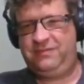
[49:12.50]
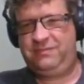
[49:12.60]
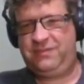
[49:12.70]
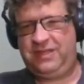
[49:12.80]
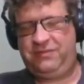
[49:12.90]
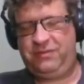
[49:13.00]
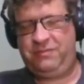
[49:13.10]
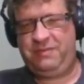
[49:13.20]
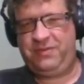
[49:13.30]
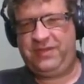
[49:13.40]
I'll have to
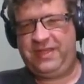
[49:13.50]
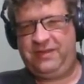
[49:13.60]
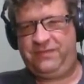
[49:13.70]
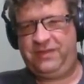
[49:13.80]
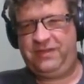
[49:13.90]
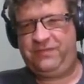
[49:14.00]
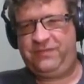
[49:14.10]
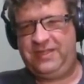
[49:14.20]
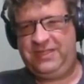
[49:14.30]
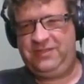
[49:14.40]
remember that if
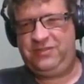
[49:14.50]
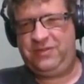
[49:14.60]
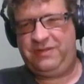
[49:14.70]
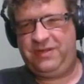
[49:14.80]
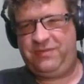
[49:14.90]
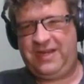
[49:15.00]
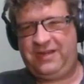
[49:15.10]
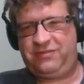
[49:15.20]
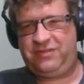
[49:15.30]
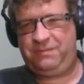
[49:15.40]
I need to. I've never
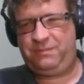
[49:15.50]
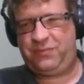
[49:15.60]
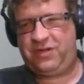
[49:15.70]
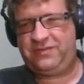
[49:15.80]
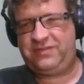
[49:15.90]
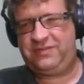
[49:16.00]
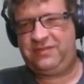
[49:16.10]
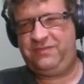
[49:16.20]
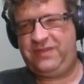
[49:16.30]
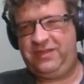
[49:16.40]
actually processed
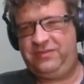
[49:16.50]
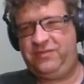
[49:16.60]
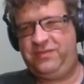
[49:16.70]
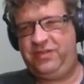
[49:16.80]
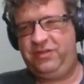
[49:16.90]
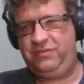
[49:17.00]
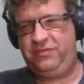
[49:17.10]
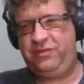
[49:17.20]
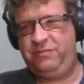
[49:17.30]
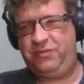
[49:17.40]
the values of
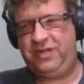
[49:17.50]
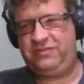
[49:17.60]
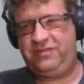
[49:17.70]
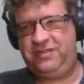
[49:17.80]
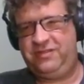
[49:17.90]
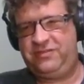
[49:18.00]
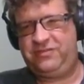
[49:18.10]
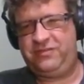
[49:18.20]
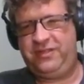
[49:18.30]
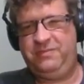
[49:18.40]
enumeration in a
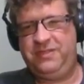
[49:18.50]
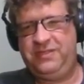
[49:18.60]
stream.